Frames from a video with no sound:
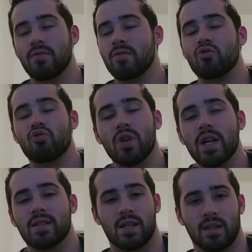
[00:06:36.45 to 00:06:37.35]

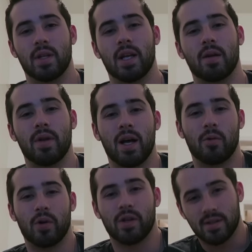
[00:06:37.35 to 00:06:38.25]
freezing and I'm
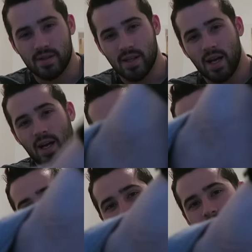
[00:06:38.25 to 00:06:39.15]
not wearing
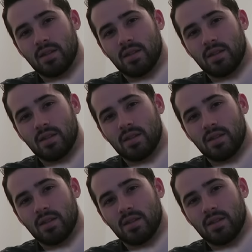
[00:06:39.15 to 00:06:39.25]
socks.